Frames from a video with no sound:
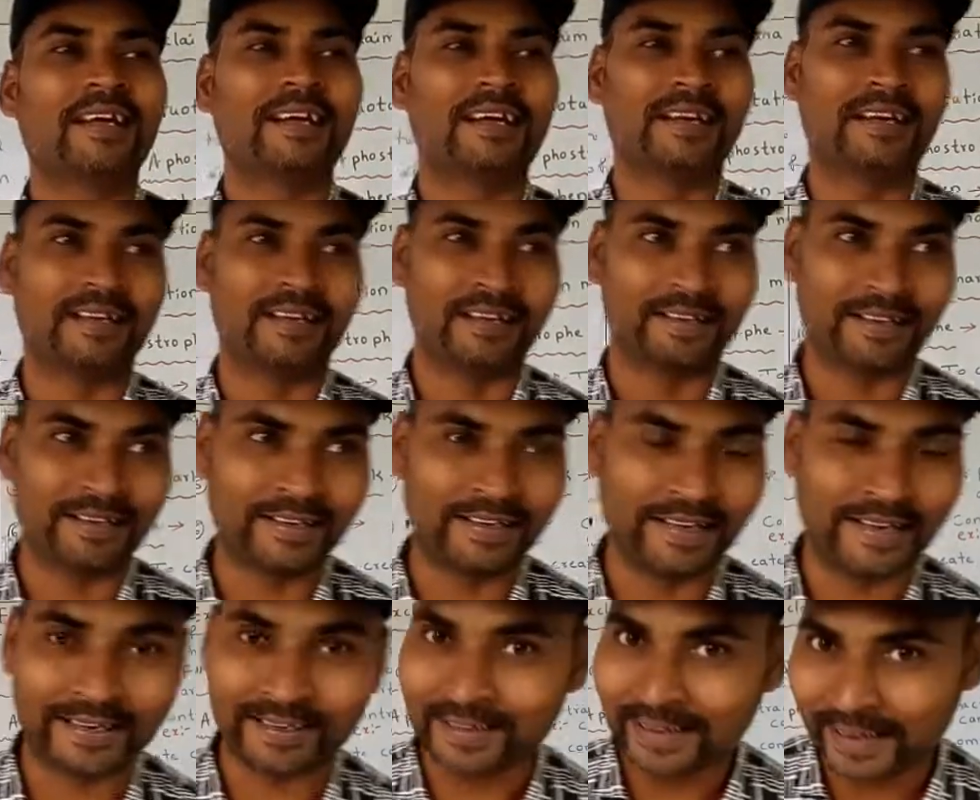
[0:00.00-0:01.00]

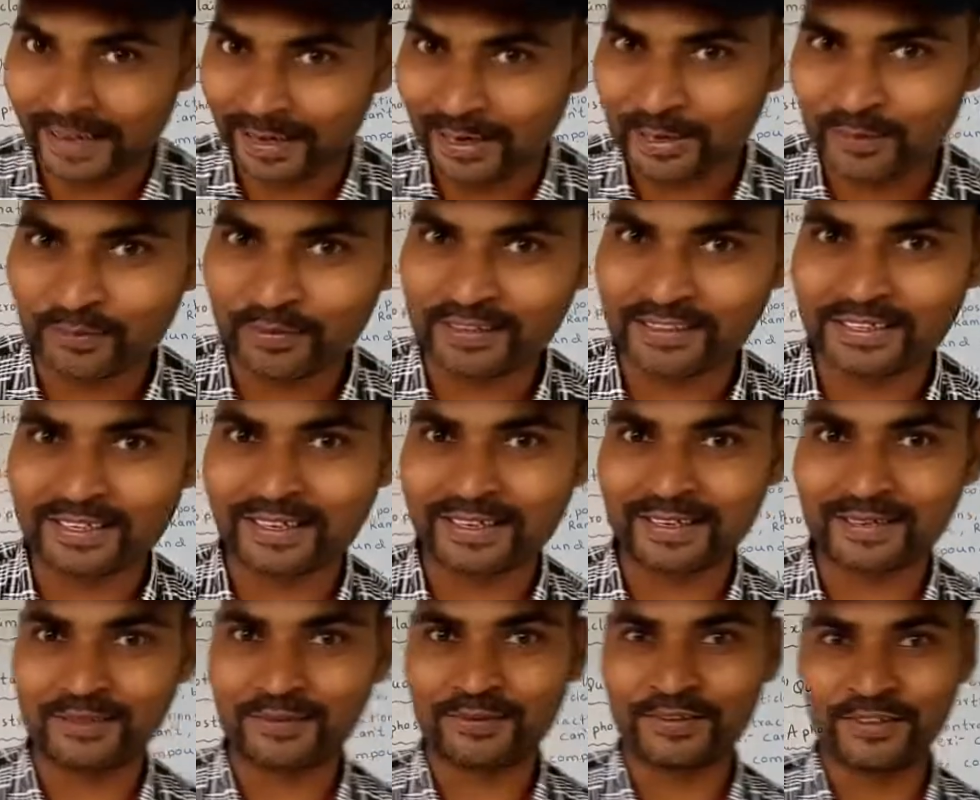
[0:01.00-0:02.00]
At the end of a
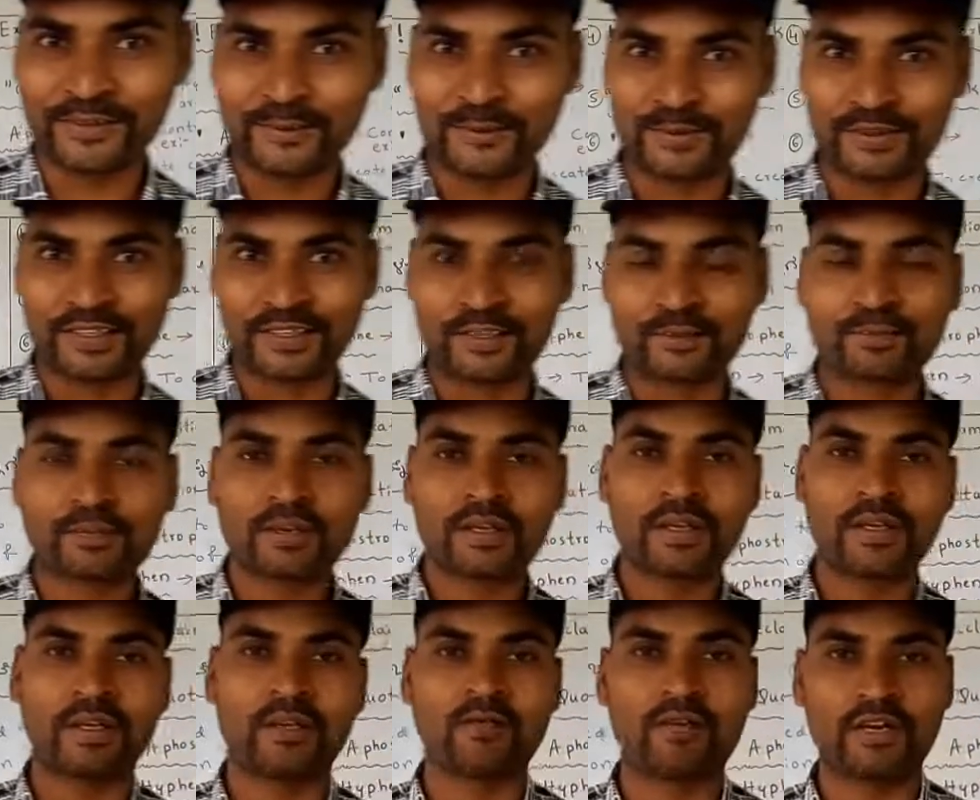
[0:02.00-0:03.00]
sentence we use it.
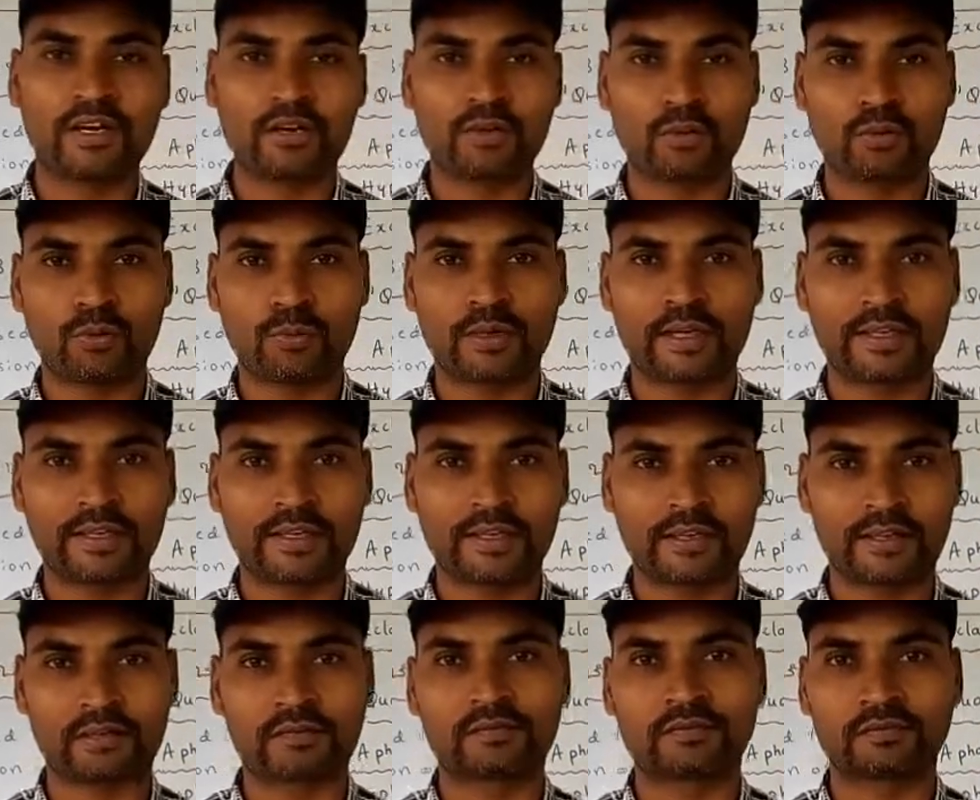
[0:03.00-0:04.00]
He went to
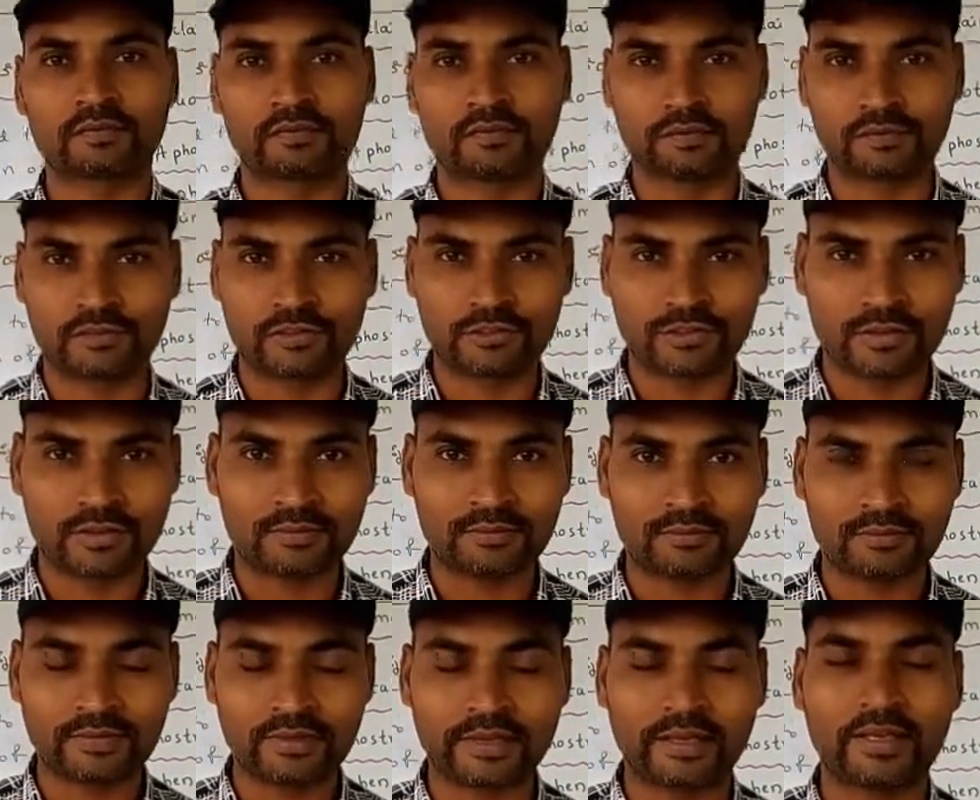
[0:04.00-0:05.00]
market, full
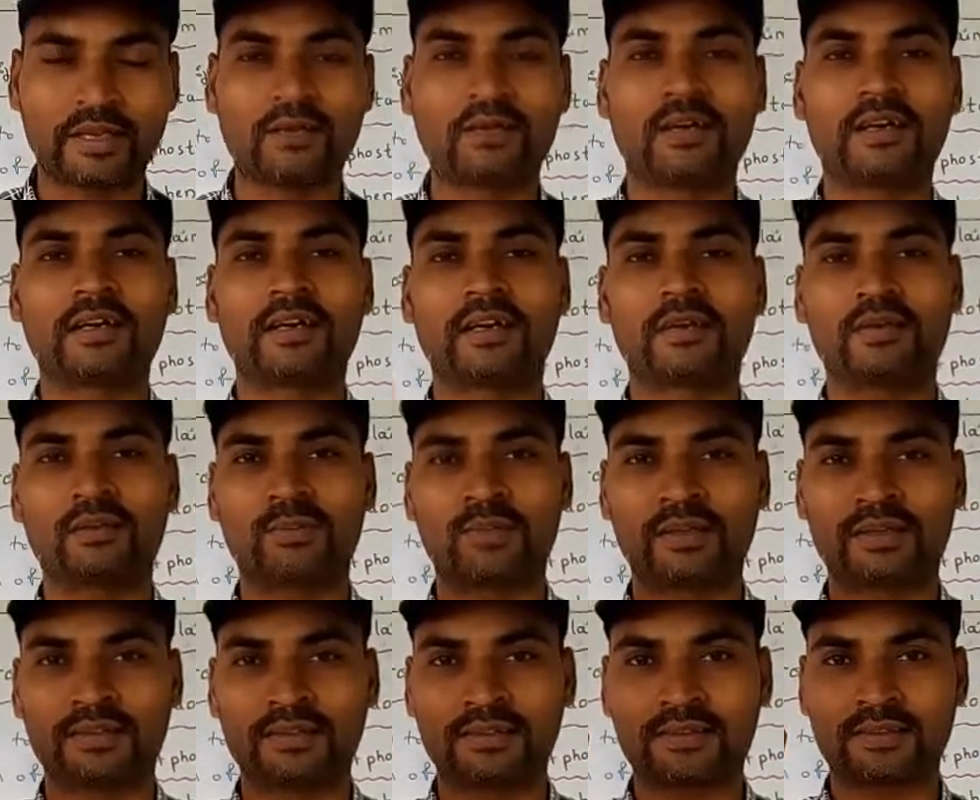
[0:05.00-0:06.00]
stop. He wanted to
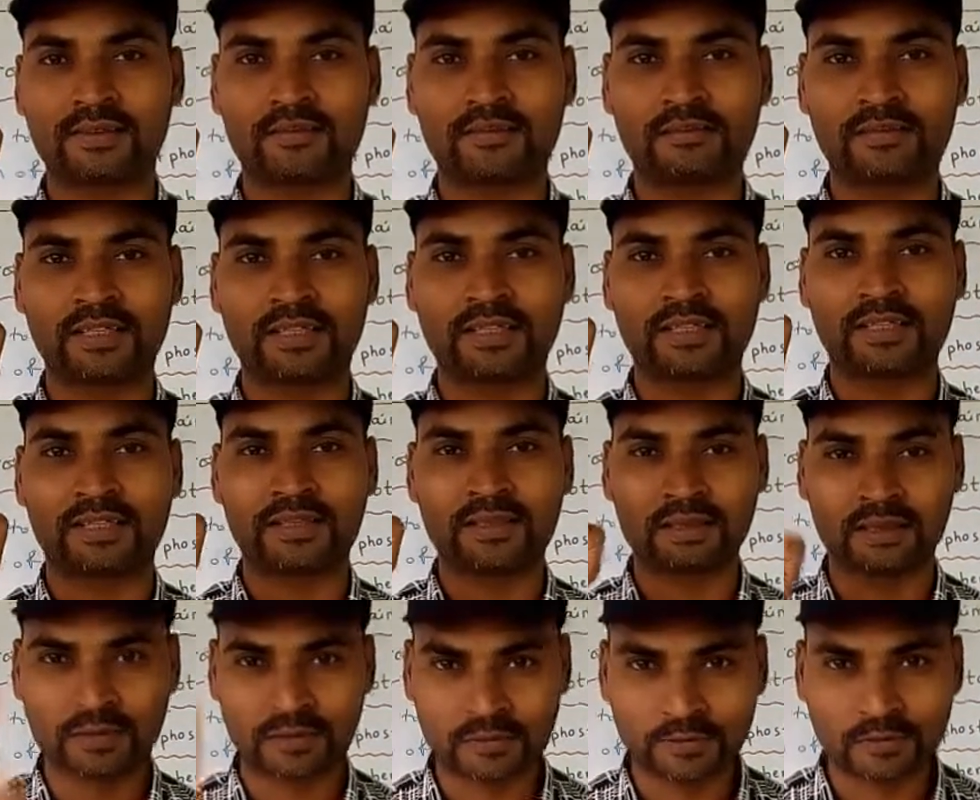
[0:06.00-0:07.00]
purchase some
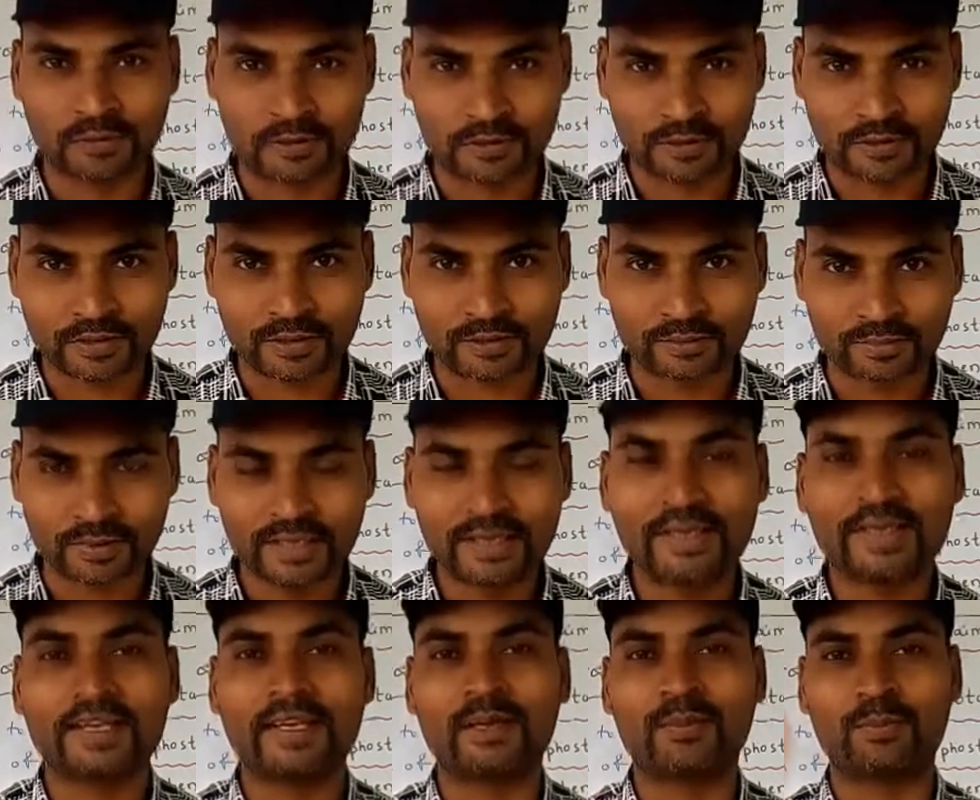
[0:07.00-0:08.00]
bananas, full stop.
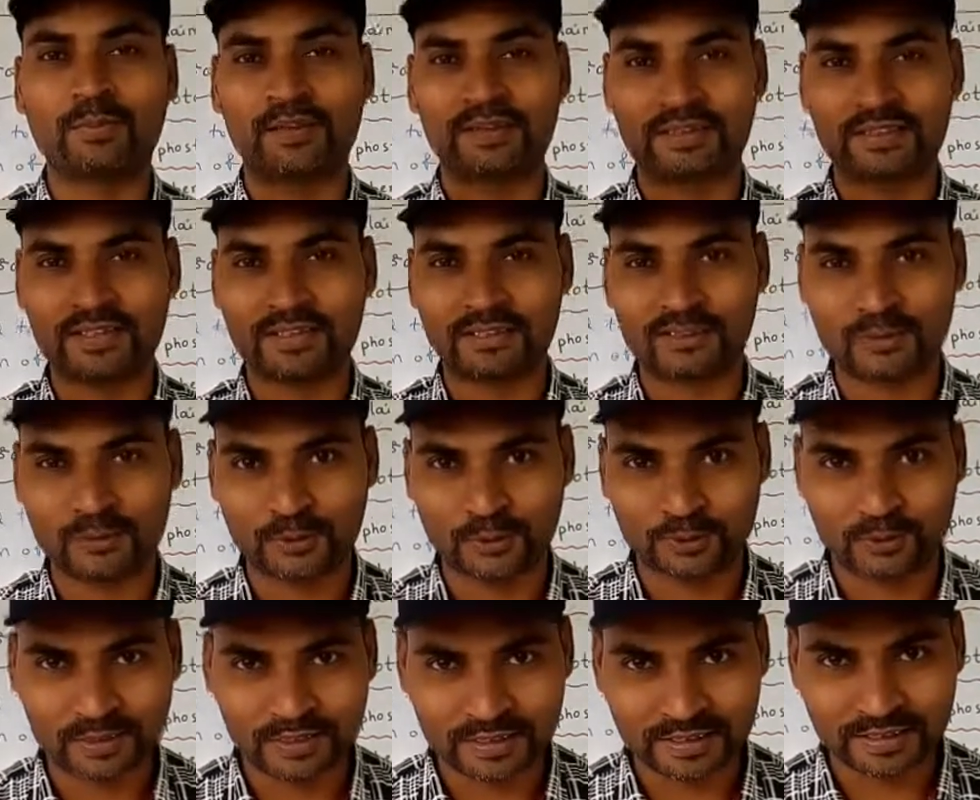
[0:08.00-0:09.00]
He purchased 2
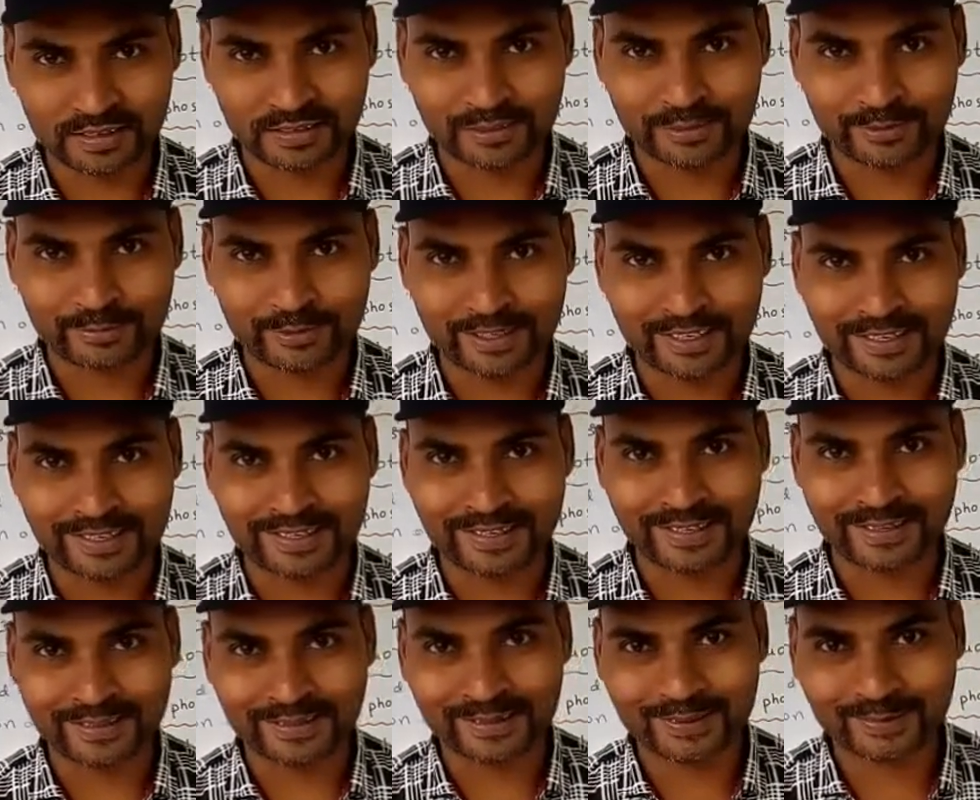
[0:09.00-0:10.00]
dozens of
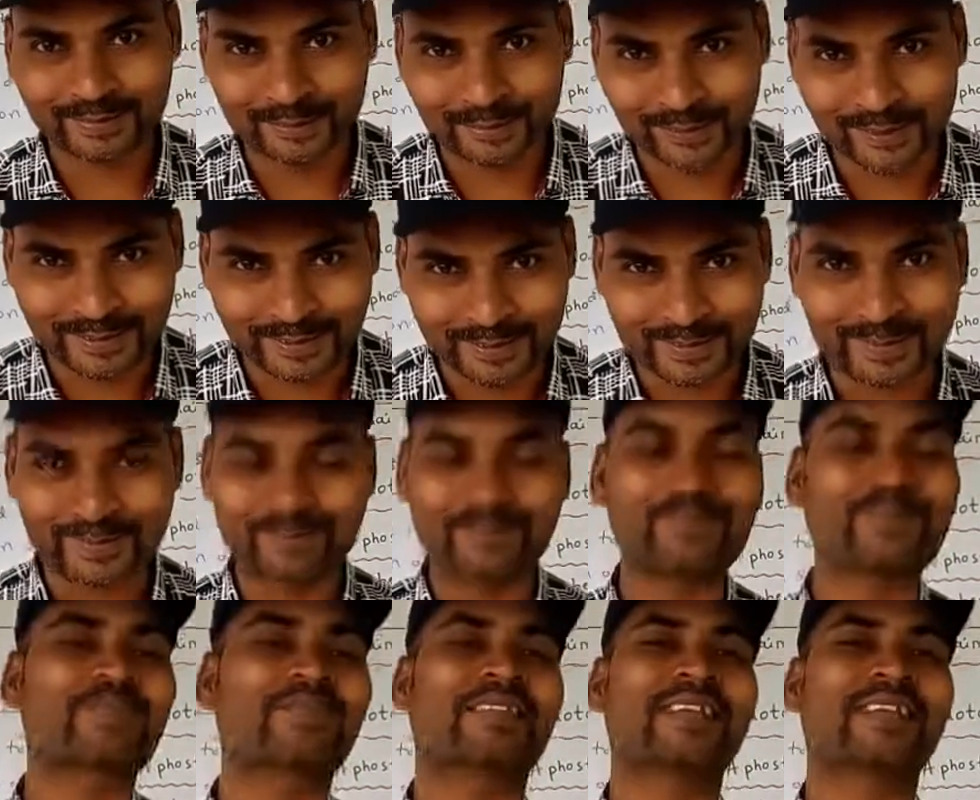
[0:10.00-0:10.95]
bananas, full stop.